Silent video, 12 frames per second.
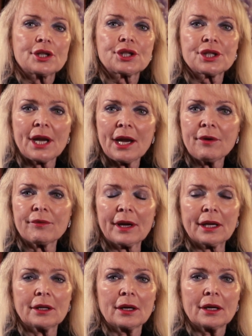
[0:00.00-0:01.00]

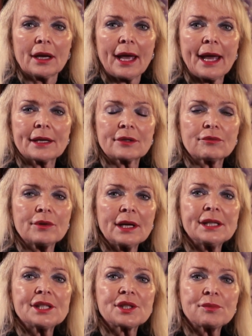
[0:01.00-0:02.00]
sharing and
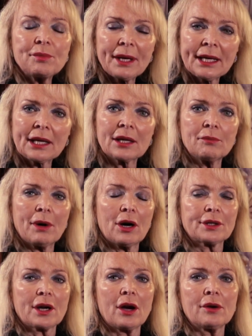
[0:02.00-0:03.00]
really speaking
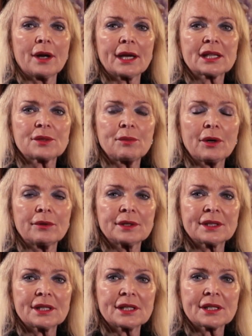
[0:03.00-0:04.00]
about our
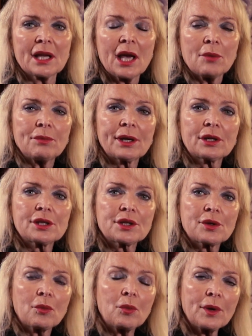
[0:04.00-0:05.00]
experiences,
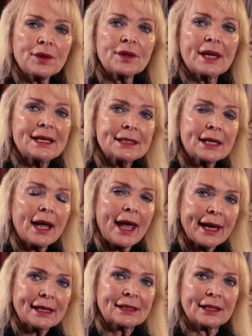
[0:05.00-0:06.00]
because with
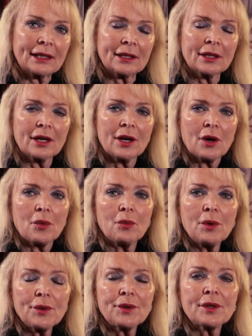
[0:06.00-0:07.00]
interacting,
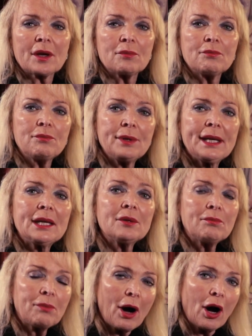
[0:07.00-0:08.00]
with
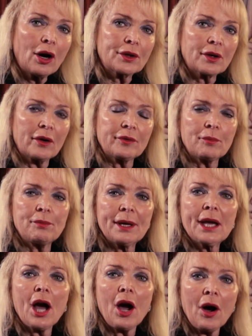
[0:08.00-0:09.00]
being part of a
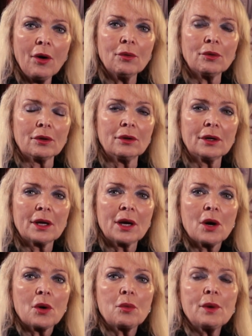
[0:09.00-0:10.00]
bigger whole,
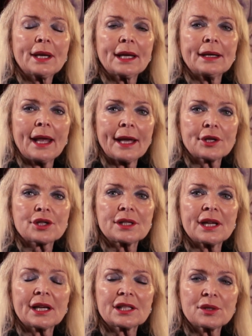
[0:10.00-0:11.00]
we can
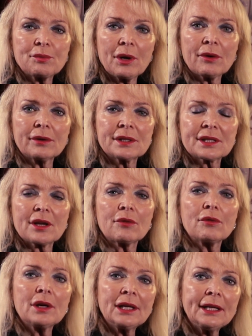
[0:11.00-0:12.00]
actually experience a
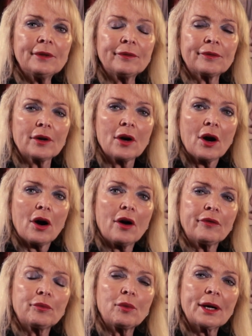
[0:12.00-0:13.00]
relief
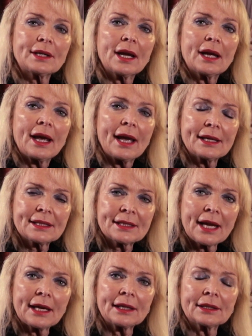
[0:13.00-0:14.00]
of what has
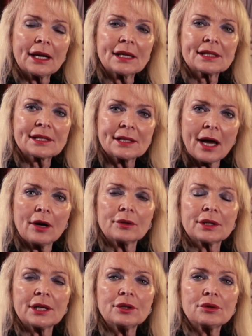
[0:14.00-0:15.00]
taken us
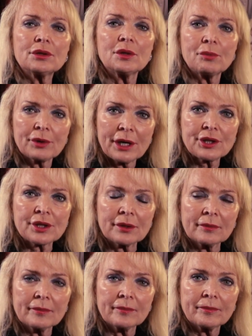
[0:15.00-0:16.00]
down into
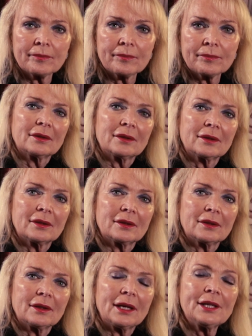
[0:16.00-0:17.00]
depression.
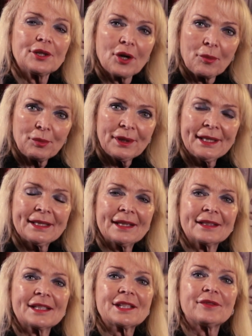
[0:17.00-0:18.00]
In
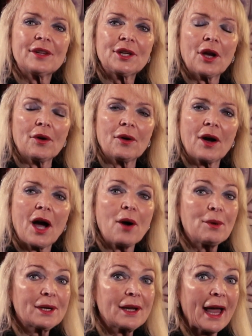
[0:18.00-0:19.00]
completing this video, I
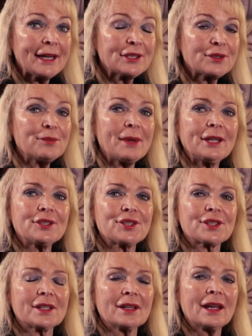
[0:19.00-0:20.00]
would like to
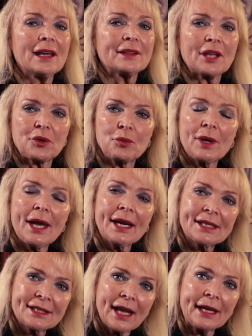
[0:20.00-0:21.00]
mention that we are
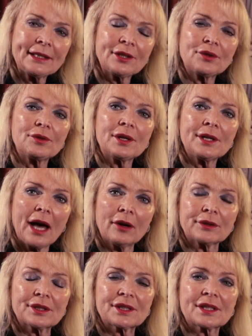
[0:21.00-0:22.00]
excited to
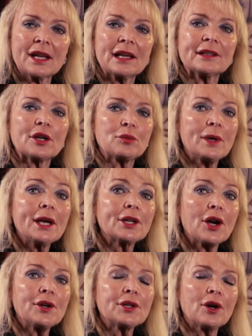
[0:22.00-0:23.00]
announce that we are
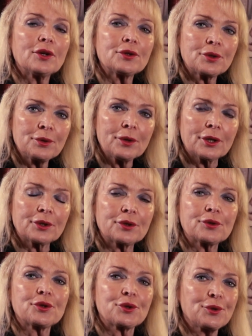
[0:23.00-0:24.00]
going on tour
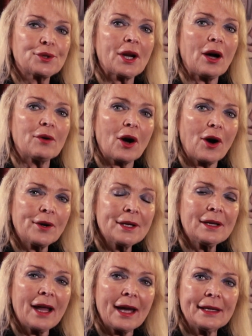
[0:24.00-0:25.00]
to shoot our
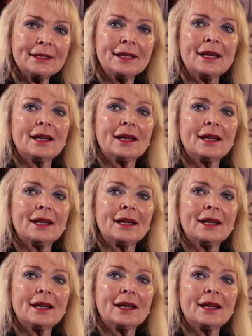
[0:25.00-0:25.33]
online